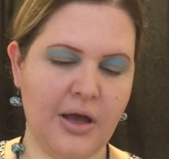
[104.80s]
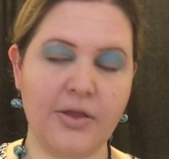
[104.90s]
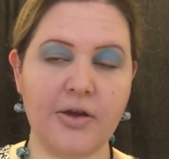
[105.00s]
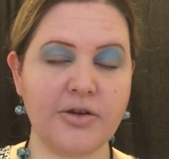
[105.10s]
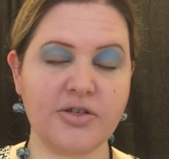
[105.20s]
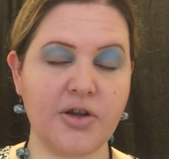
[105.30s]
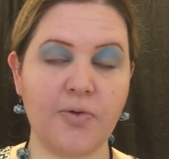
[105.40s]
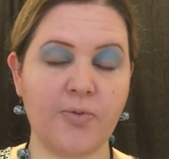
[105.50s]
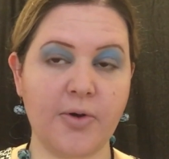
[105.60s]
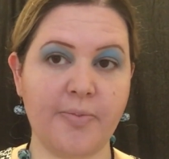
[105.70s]
And there is
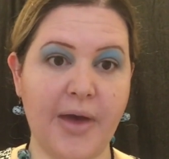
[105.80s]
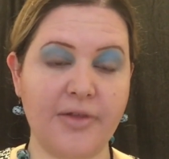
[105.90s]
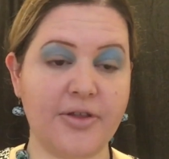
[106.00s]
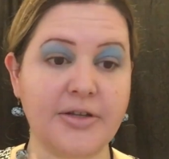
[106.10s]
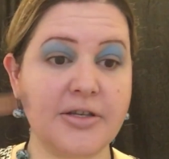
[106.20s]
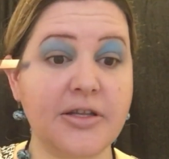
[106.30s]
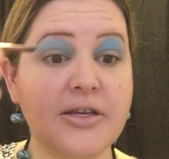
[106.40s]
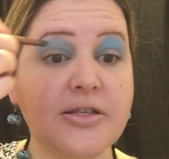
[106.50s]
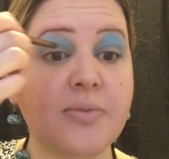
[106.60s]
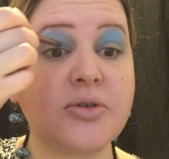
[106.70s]
no real method to
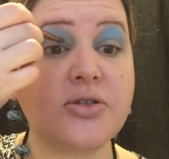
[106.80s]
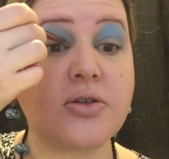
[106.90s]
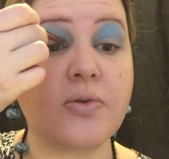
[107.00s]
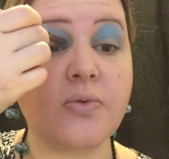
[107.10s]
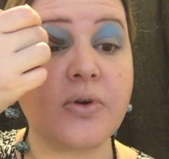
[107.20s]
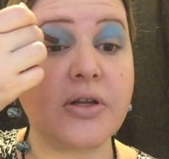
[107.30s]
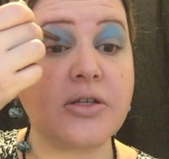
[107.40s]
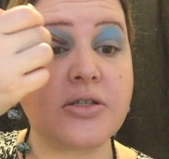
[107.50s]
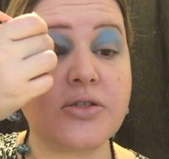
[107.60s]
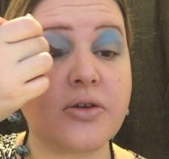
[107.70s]
this. I'm just really
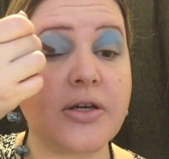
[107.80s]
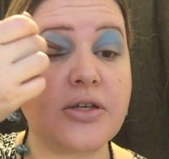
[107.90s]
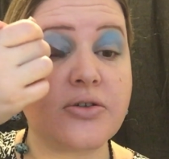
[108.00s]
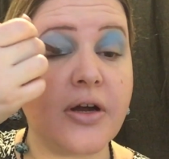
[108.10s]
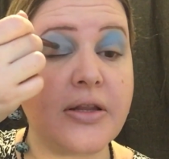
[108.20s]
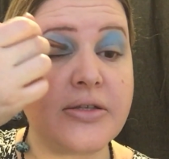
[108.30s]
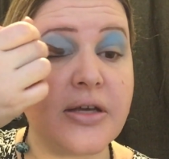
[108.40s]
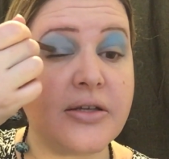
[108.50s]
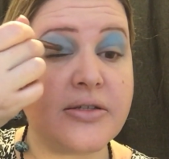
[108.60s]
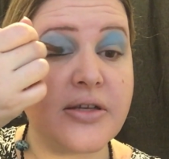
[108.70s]
just trying to try this
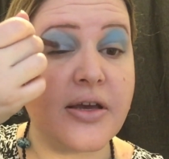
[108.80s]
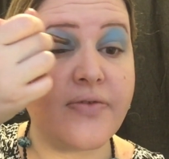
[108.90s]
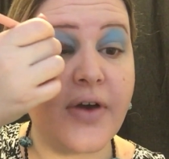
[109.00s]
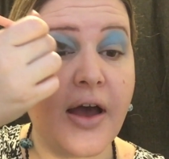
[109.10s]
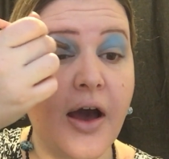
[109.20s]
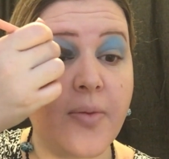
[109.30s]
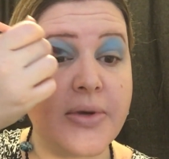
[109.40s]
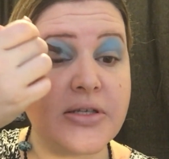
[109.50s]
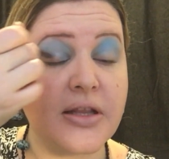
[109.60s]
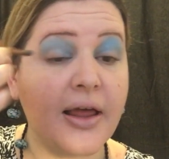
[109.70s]
out and see if how
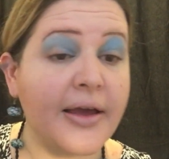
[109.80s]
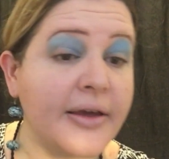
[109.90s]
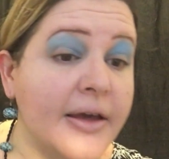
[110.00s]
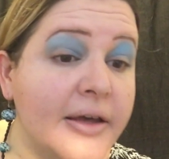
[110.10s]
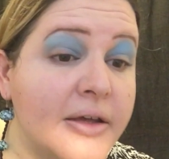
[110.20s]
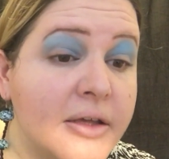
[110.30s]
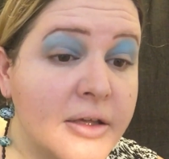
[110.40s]
much I like it.